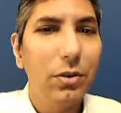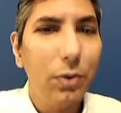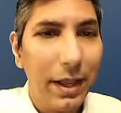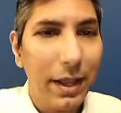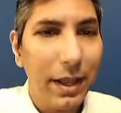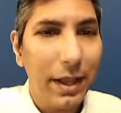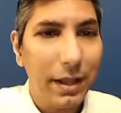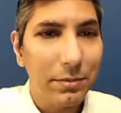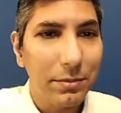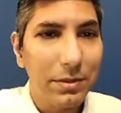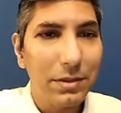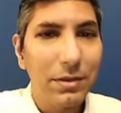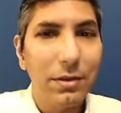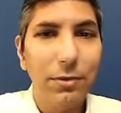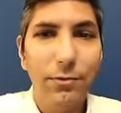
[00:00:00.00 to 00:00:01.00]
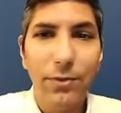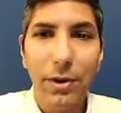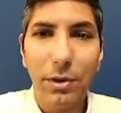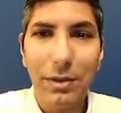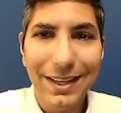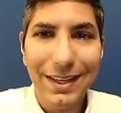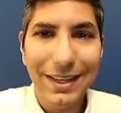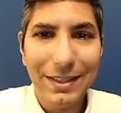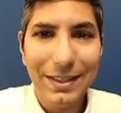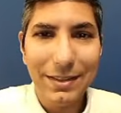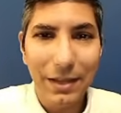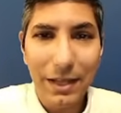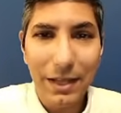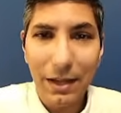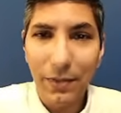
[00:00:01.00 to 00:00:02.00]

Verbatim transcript: grams fairly easily.